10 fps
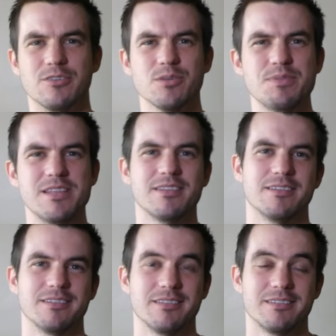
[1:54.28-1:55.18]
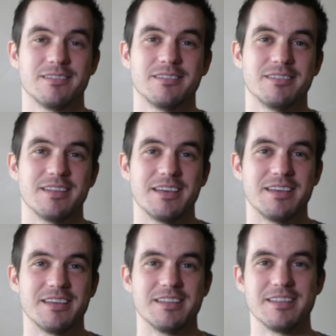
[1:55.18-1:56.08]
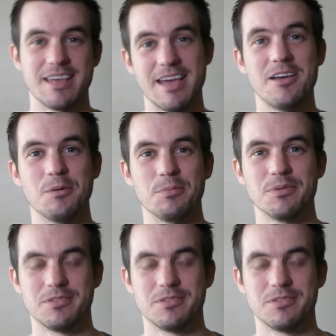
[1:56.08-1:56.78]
the grippy things, they help.